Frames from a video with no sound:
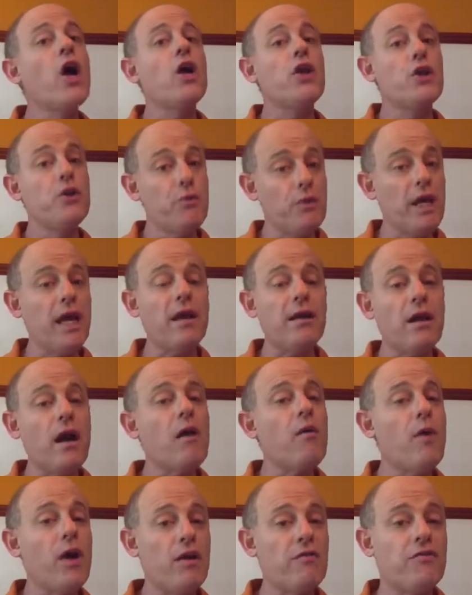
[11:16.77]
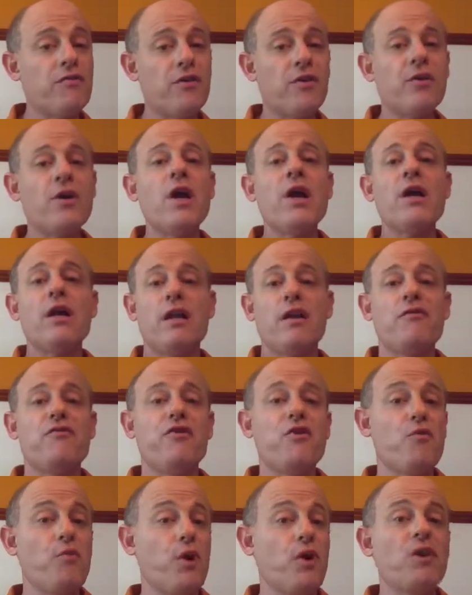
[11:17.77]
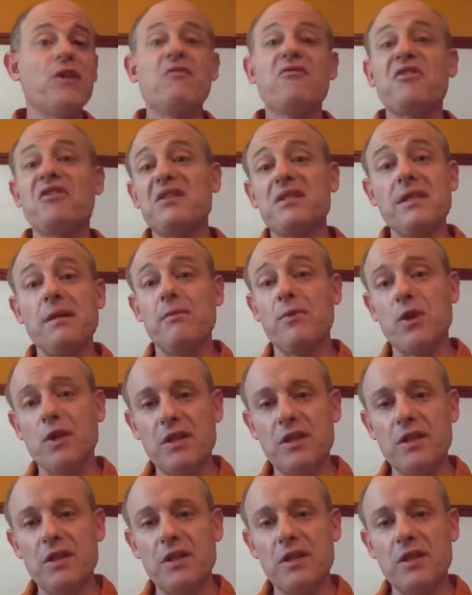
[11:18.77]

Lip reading: You can, however, if you're working, for example,